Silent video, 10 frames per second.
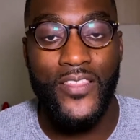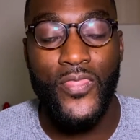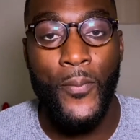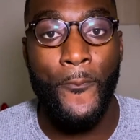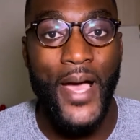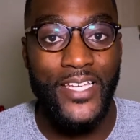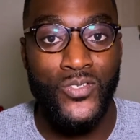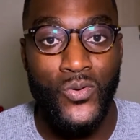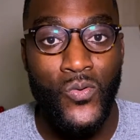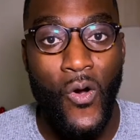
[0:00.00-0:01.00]

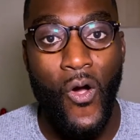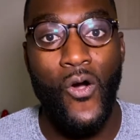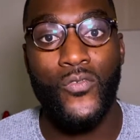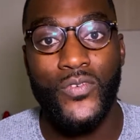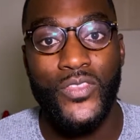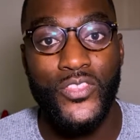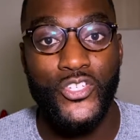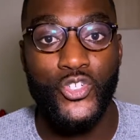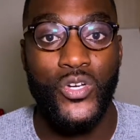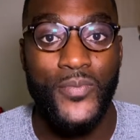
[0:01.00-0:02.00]
Battle of the
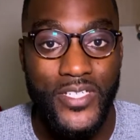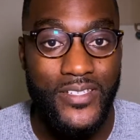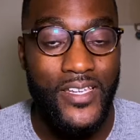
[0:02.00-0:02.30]
Trimmers.